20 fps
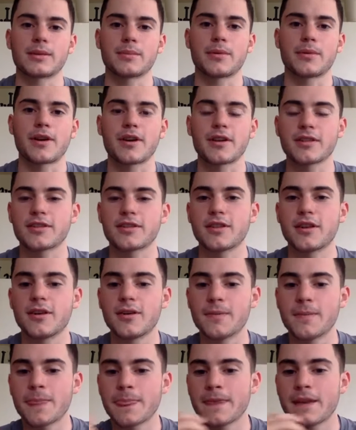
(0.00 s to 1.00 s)
the bar.
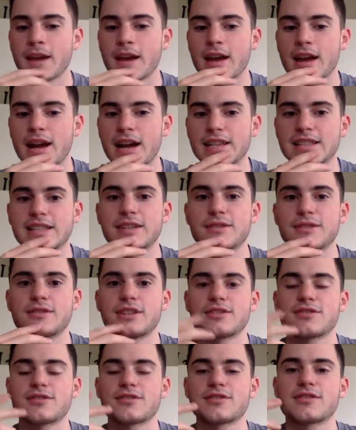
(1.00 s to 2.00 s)
So I just think it was
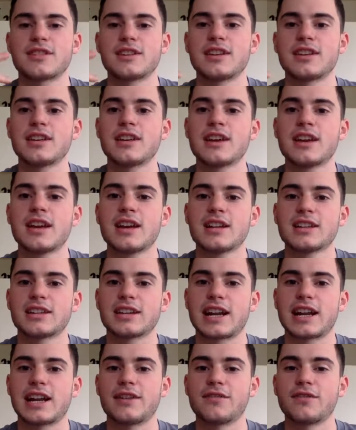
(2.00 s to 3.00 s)
interesting to
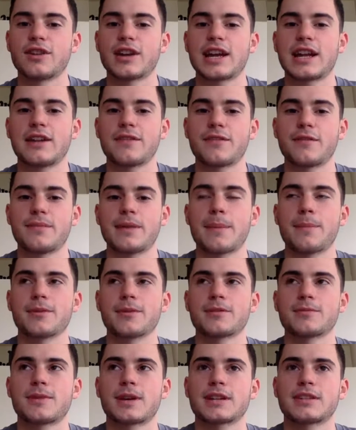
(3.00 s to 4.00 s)
kind of look at it from that
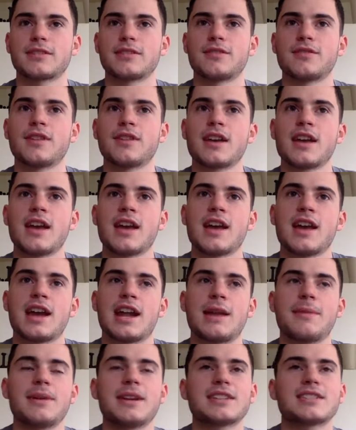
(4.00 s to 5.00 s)
perspective.
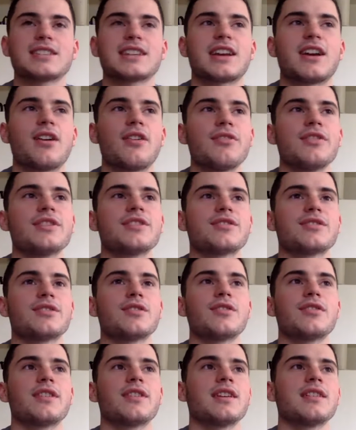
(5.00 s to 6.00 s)
I mean, it's like all these
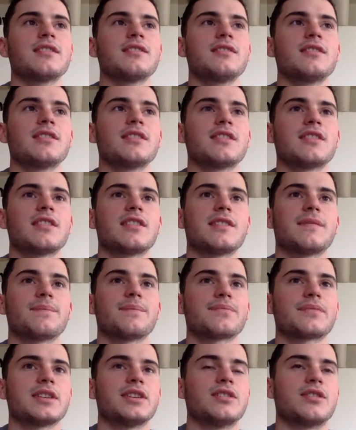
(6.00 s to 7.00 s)
little things,
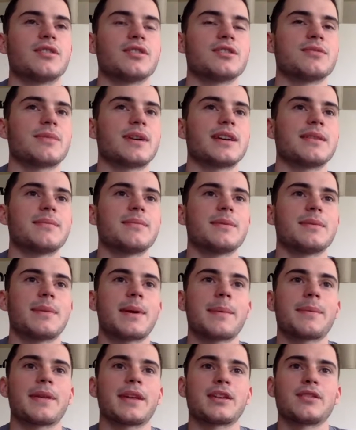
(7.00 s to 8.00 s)
it might
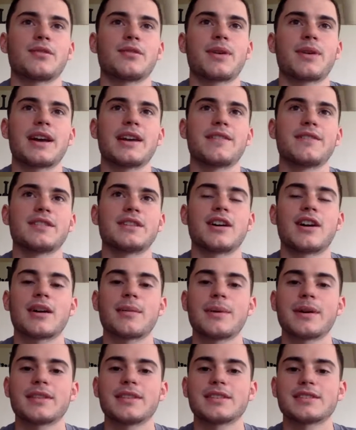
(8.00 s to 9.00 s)
be like, why even talk
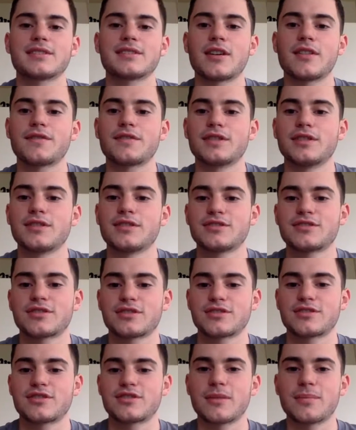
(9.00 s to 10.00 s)
about this stuff? It's
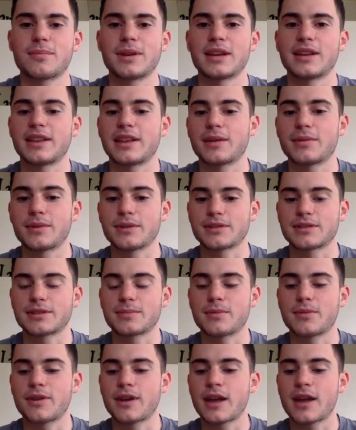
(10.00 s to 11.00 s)
just jumping. Like, what's the
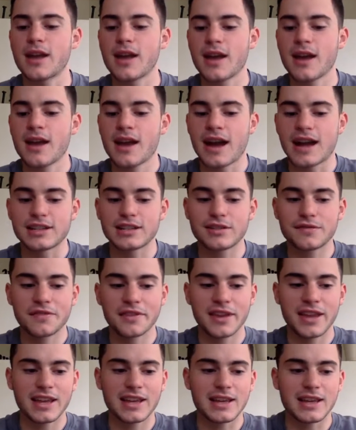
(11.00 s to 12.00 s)
point? I just
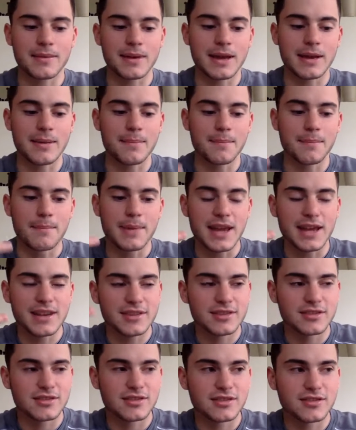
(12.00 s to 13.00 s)
feel like it
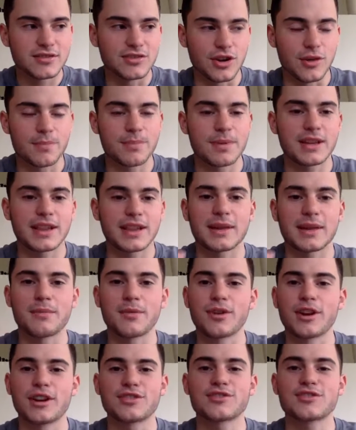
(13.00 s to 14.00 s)
makes jumping like
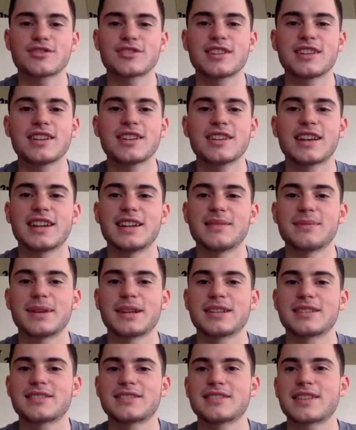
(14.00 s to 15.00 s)
more interesting, and
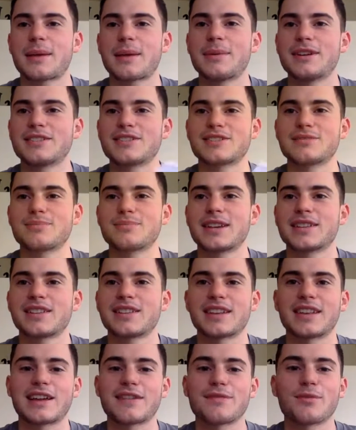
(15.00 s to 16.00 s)
it just makes
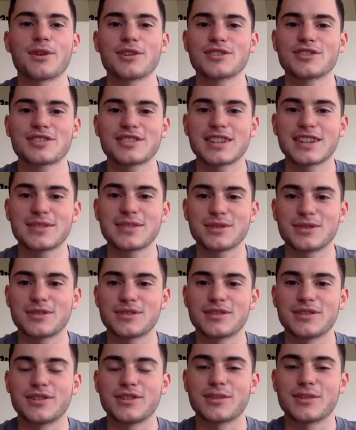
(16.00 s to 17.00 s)
like life more interesting when
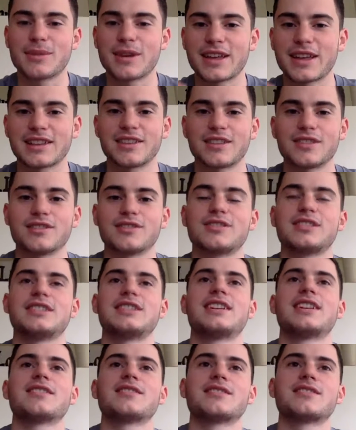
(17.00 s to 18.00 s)
you learn about like little
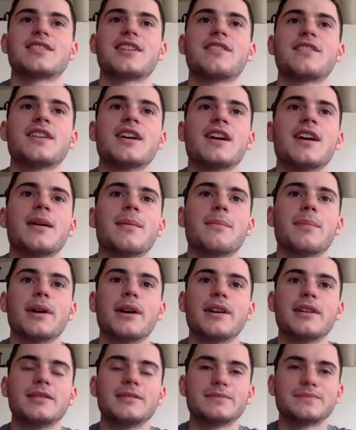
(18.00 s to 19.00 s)
details and stuff.
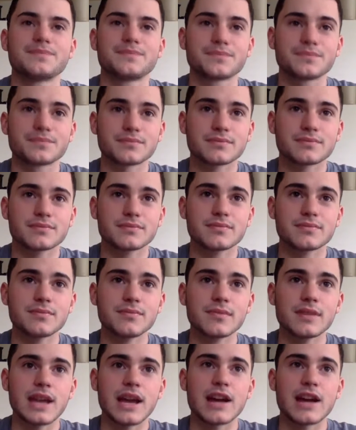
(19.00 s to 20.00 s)
But
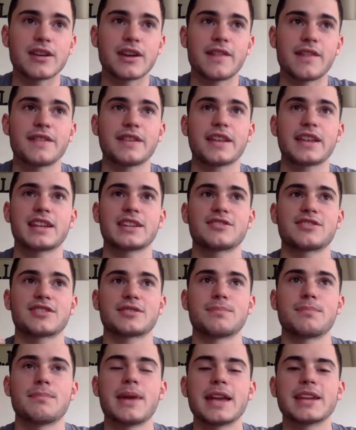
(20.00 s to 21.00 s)
I don't know, I feel like it
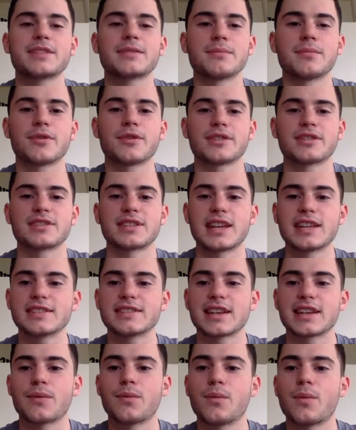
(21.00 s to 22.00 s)
just makes more
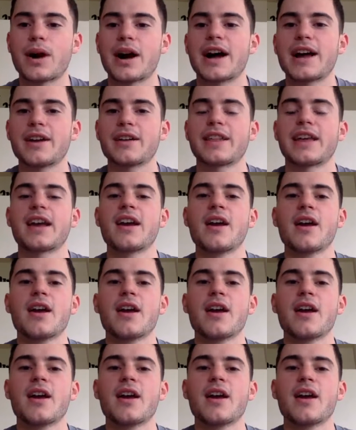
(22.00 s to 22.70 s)
sense. Like, why, like